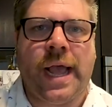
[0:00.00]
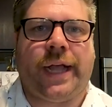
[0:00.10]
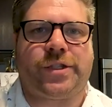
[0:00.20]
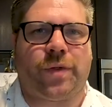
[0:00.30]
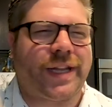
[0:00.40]

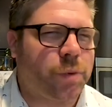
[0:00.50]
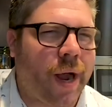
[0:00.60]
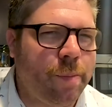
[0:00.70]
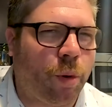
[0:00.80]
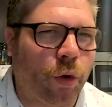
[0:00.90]
And so that's why
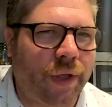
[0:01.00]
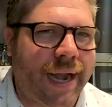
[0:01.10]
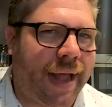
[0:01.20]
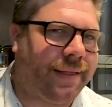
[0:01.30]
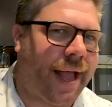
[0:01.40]
I pulled it
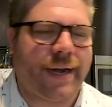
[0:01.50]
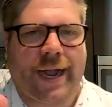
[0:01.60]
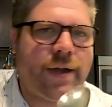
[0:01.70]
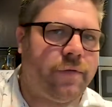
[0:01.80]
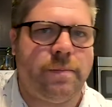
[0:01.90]
at that
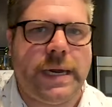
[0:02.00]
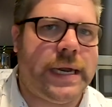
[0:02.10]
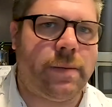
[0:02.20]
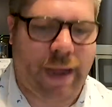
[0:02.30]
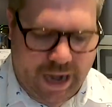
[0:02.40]
kind of
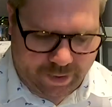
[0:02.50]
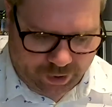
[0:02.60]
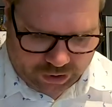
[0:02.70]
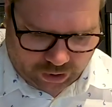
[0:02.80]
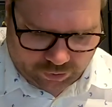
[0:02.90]
medium
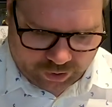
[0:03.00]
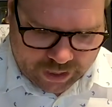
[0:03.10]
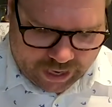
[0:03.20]
amber color.